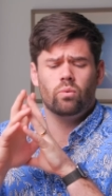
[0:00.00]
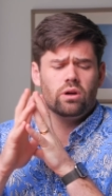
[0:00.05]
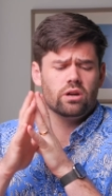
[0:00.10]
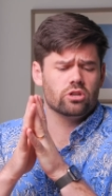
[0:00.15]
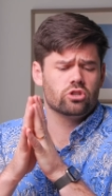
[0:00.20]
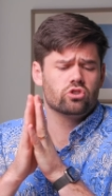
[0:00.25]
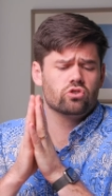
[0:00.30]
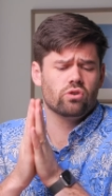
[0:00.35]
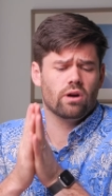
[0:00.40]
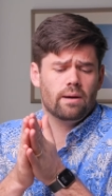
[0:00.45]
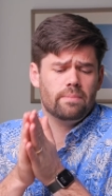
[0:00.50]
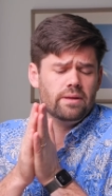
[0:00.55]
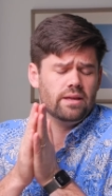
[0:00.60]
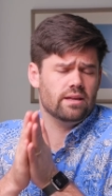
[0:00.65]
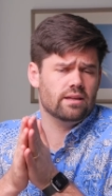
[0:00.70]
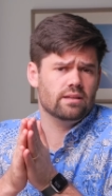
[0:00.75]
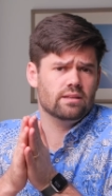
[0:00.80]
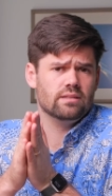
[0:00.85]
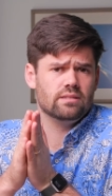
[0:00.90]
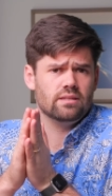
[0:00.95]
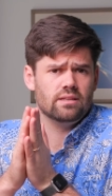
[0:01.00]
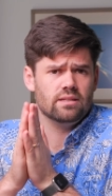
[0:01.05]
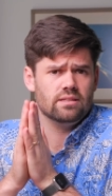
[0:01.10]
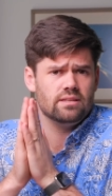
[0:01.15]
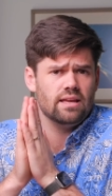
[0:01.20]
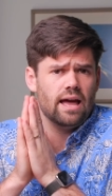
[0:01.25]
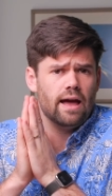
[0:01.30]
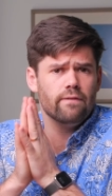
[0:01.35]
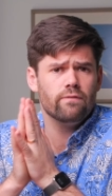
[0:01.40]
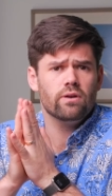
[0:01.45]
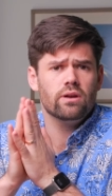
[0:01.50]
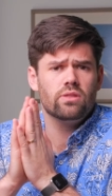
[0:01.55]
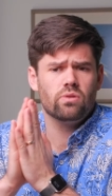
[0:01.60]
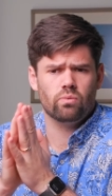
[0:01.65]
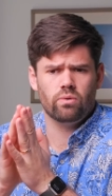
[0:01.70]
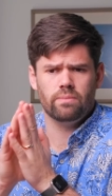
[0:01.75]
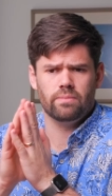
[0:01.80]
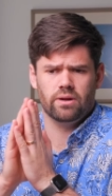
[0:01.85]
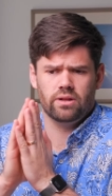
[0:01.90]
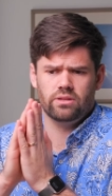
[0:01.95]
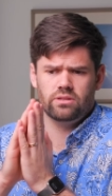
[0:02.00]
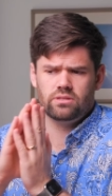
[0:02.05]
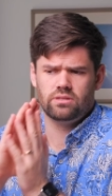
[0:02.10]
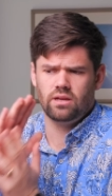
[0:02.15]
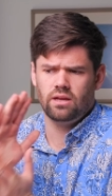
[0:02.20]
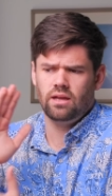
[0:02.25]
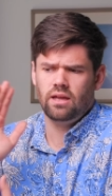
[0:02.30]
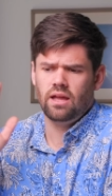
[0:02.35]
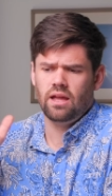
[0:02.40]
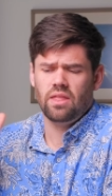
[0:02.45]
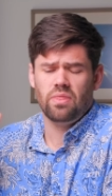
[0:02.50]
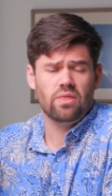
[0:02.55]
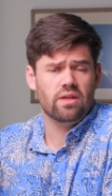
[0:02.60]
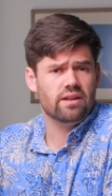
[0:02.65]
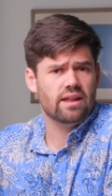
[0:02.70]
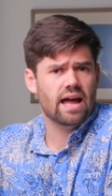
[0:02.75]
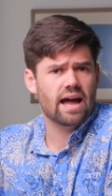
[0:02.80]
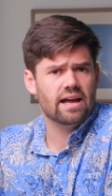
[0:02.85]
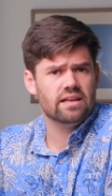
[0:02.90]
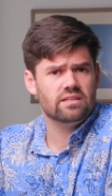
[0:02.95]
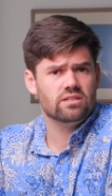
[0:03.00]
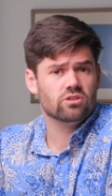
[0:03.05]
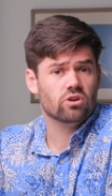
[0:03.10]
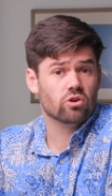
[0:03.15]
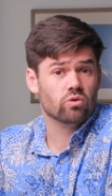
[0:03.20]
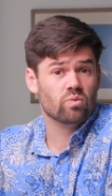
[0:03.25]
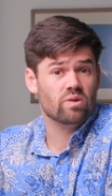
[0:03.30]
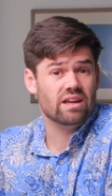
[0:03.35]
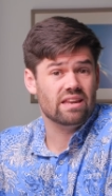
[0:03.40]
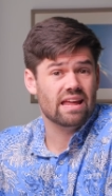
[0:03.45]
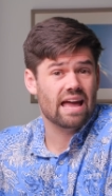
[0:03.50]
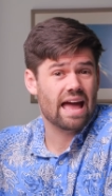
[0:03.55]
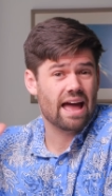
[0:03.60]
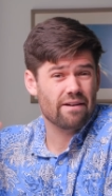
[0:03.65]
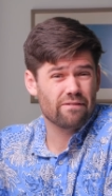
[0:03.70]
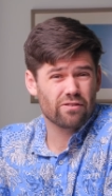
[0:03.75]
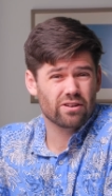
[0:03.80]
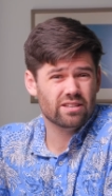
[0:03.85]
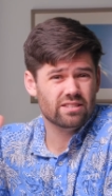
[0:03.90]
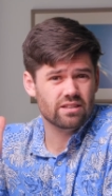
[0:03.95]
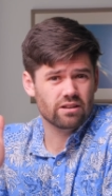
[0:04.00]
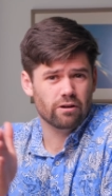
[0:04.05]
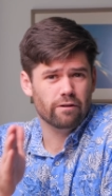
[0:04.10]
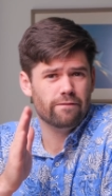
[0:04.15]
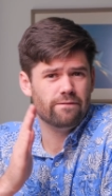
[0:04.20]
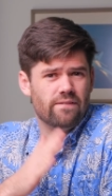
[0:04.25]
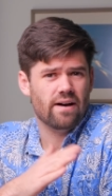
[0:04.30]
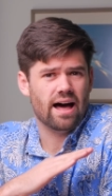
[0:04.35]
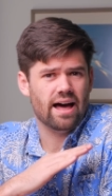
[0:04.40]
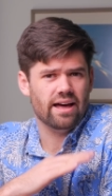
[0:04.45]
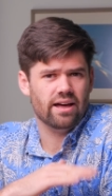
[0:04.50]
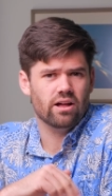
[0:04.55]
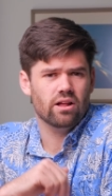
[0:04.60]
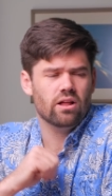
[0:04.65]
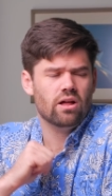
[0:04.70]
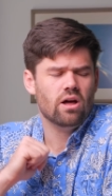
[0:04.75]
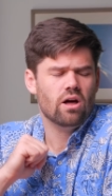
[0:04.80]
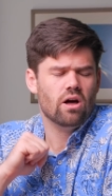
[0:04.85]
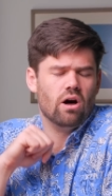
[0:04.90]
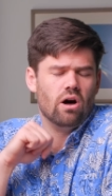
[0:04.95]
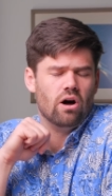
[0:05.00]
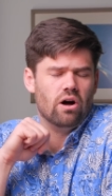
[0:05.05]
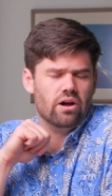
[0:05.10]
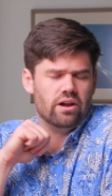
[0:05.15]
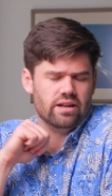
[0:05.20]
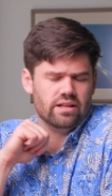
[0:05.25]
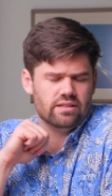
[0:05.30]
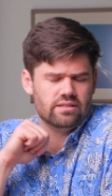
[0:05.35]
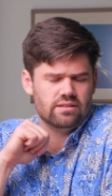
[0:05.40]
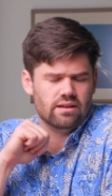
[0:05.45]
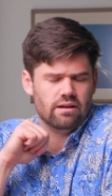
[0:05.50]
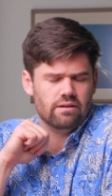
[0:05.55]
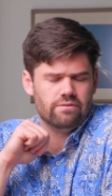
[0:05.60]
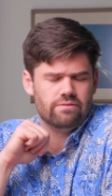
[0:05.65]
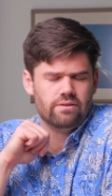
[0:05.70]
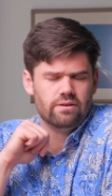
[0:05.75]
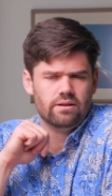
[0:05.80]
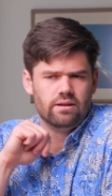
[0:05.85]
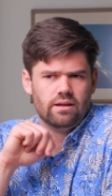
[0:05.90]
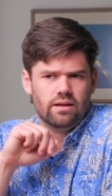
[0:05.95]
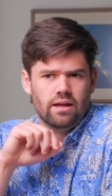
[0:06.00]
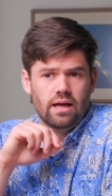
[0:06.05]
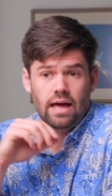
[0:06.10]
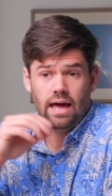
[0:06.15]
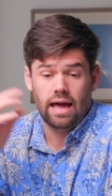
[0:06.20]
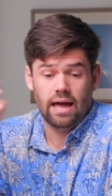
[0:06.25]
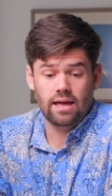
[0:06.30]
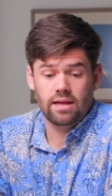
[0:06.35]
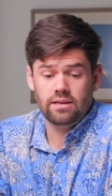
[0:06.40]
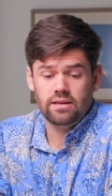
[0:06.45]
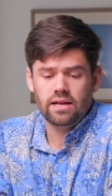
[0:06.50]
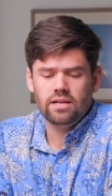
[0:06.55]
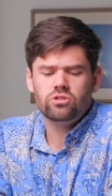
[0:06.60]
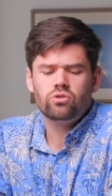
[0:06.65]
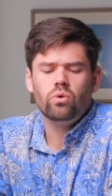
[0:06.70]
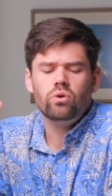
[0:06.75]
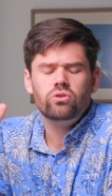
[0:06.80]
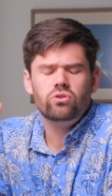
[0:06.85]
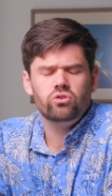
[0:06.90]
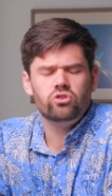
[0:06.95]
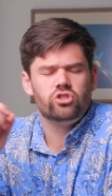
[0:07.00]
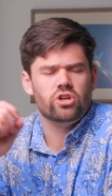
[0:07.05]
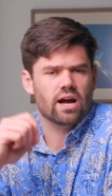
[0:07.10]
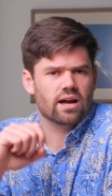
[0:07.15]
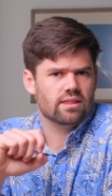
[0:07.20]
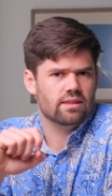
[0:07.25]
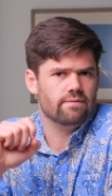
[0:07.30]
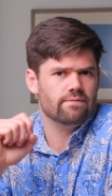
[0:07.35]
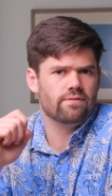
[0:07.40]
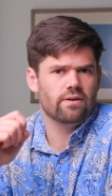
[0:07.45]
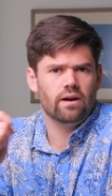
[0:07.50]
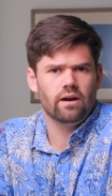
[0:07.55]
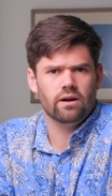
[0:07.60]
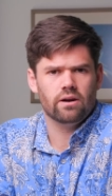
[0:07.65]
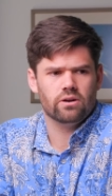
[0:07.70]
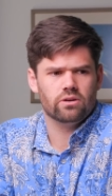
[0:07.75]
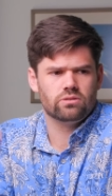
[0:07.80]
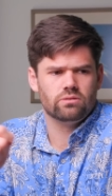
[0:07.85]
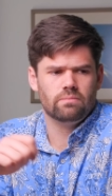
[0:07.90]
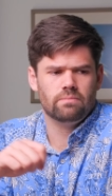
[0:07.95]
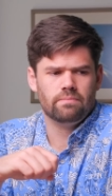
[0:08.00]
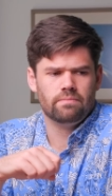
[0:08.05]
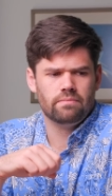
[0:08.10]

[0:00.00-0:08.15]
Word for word: what a scrub is, is every three months, the NAS is going to read every single file on itself, and it's going to check them for errors.